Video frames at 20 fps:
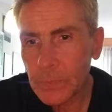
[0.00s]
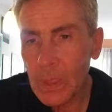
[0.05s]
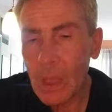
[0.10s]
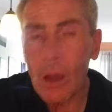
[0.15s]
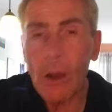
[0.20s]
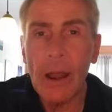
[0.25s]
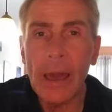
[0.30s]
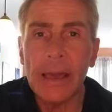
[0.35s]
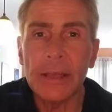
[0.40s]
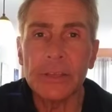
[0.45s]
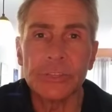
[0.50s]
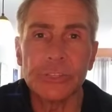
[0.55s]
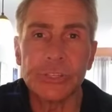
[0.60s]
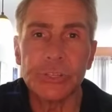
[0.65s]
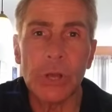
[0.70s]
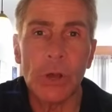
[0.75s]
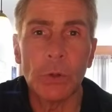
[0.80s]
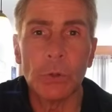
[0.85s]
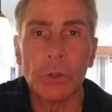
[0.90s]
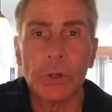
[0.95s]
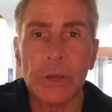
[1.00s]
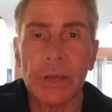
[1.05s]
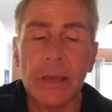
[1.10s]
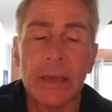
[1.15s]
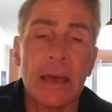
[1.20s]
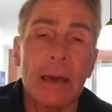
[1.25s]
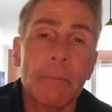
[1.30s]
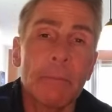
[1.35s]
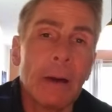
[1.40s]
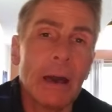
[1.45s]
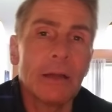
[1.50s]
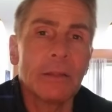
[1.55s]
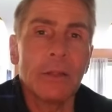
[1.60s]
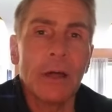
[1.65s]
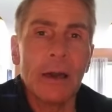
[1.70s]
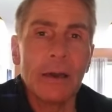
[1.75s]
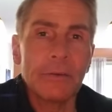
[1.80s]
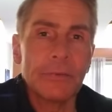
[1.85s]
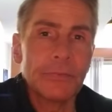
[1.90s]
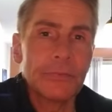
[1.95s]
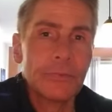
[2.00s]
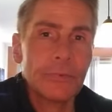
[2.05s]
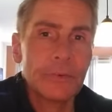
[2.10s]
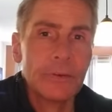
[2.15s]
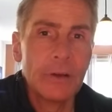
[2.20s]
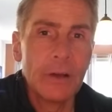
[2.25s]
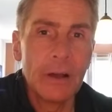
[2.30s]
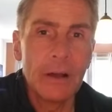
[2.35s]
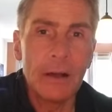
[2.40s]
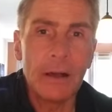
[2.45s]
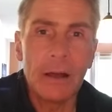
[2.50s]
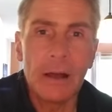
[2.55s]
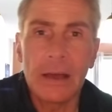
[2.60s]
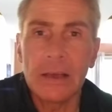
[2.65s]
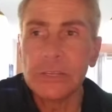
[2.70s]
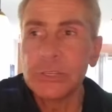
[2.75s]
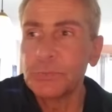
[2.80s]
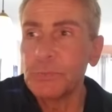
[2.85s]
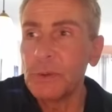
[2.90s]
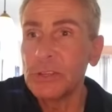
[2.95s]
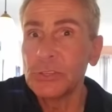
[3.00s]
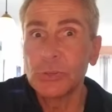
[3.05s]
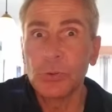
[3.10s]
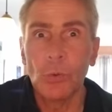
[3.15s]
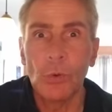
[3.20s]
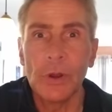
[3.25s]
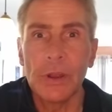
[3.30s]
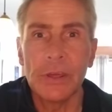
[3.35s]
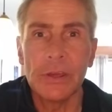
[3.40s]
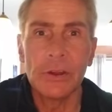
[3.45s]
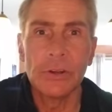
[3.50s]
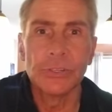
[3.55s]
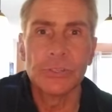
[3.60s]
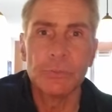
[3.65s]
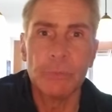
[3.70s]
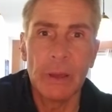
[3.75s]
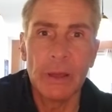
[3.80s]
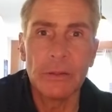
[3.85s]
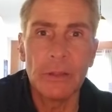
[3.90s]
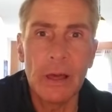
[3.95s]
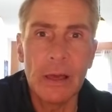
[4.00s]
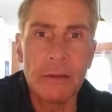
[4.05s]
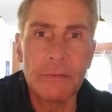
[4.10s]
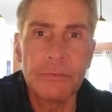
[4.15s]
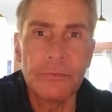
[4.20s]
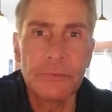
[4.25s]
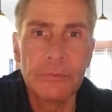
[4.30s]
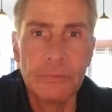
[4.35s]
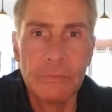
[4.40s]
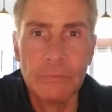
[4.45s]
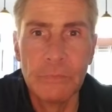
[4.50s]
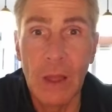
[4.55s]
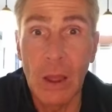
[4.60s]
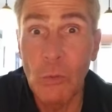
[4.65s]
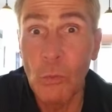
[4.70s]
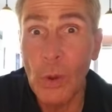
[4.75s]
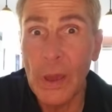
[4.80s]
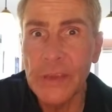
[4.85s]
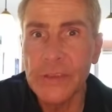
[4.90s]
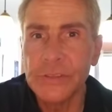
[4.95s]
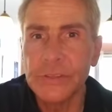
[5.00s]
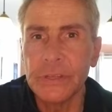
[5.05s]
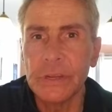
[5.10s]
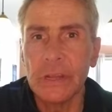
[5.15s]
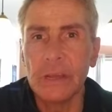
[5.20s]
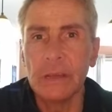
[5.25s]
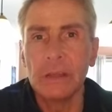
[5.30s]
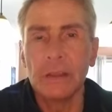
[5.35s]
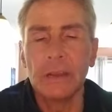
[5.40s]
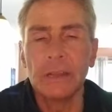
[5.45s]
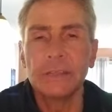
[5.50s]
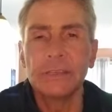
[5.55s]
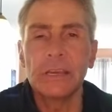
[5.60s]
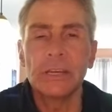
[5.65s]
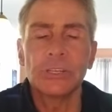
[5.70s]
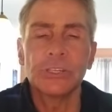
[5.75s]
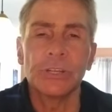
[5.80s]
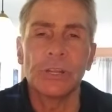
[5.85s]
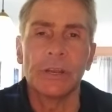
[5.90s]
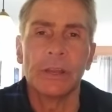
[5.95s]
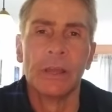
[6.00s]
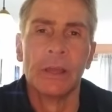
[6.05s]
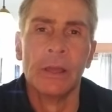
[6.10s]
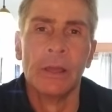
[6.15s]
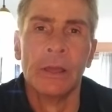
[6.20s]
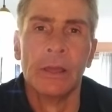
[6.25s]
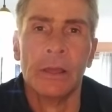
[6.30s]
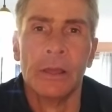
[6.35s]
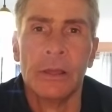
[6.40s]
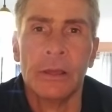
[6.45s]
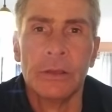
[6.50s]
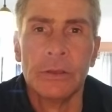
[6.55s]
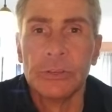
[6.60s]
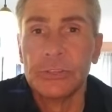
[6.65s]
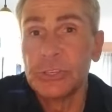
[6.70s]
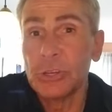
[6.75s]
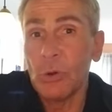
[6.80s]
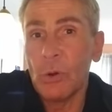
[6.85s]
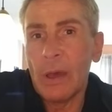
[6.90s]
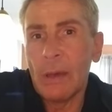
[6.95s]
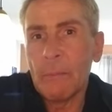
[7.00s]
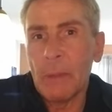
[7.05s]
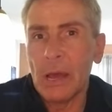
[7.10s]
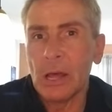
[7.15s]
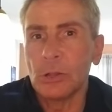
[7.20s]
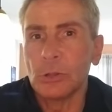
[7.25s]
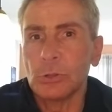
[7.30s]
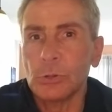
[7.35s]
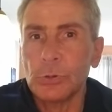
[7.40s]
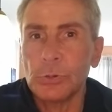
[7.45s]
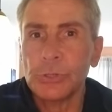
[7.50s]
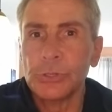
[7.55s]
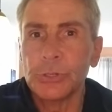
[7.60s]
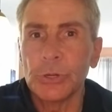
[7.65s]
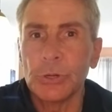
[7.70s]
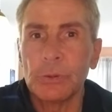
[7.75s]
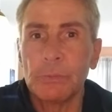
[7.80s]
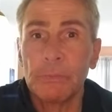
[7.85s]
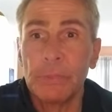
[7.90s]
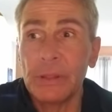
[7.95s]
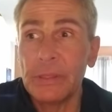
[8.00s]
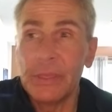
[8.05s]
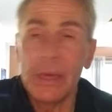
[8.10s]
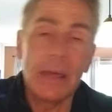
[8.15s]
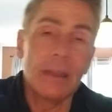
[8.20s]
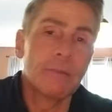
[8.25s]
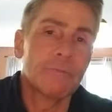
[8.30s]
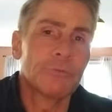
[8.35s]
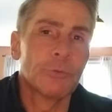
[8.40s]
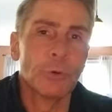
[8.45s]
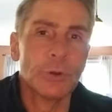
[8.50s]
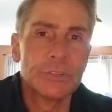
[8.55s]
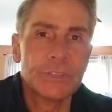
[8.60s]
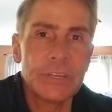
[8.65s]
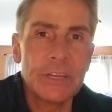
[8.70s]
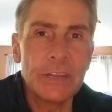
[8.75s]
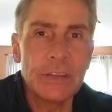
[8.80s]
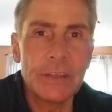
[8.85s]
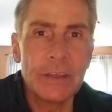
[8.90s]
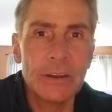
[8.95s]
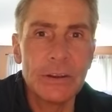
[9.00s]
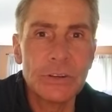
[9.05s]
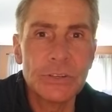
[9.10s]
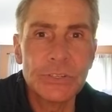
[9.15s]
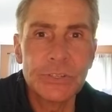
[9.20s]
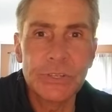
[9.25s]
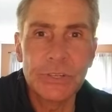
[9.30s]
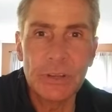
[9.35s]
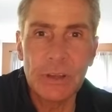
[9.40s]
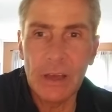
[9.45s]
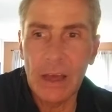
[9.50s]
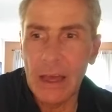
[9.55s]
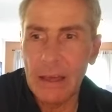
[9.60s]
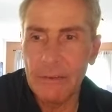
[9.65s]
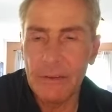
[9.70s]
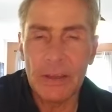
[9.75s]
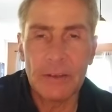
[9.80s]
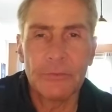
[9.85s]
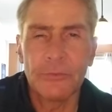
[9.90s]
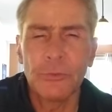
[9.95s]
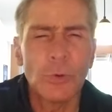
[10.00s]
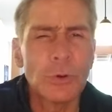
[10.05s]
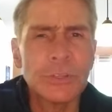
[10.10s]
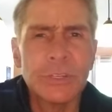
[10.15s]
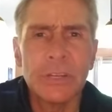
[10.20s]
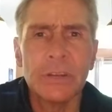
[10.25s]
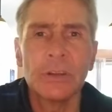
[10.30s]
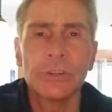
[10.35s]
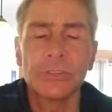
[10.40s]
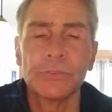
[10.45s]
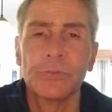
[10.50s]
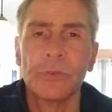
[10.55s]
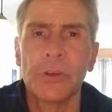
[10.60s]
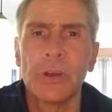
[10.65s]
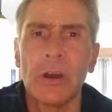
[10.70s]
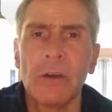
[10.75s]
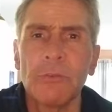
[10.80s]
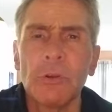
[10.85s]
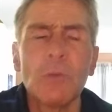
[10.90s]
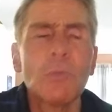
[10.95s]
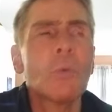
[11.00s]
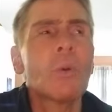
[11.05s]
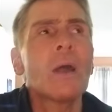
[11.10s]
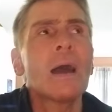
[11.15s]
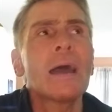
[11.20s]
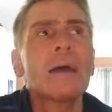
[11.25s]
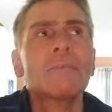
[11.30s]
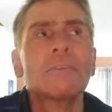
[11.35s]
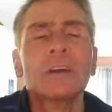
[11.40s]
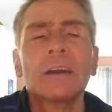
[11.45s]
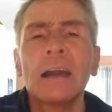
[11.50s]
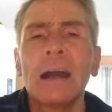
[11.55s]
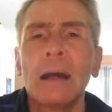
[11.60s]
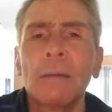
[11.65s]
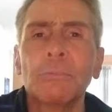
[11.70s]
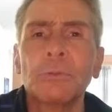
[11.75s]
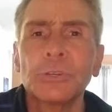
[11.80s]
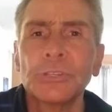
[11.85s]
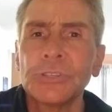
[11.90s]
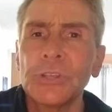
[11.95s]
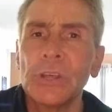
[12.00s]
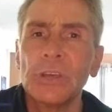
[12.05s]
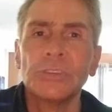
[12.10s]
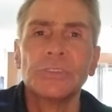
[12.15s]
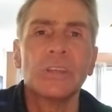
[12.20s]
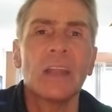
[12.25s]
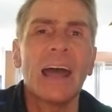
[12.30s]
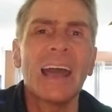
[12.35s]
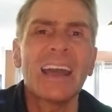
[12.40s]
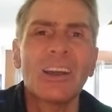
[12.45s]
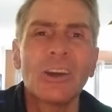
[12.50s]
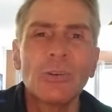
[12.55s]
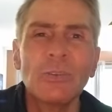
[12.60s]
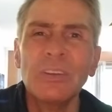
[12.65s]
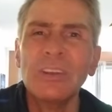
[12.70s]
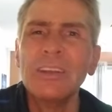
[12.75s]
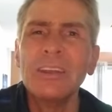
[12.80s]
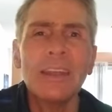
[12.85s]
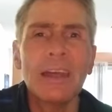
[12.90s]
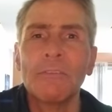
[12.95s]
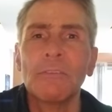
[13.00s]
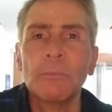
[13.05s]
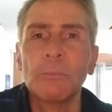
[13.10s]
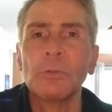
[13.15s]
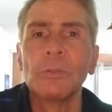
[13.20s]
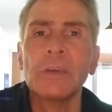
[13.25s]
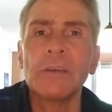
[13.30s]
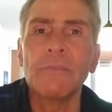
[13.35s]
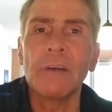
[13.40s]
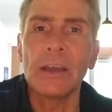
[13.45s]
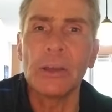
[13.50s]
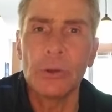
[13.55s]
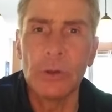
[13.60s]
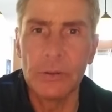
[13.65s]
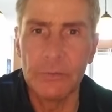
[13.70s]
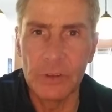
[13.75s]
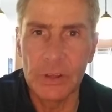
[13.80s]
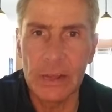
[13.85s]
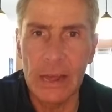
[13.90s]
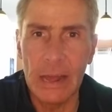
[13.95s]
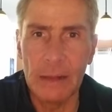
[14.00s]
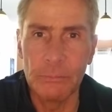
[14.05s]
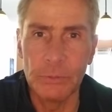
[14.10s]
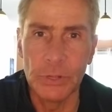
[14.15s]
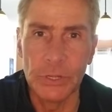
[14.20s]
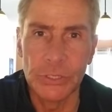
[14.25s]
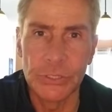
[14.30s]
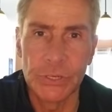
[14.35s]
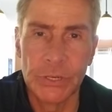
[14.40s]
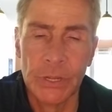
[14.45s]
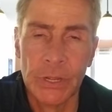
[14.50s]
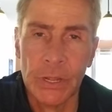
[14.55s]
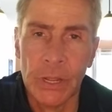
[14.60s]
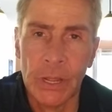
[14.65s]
right, so looking at my life, I spent 20 years of my life, I wasted it in addiction. So am I a loser? But then 14 years, I've had 14 years of recovery where I have accomplished things that I could never believe I could have accomplished.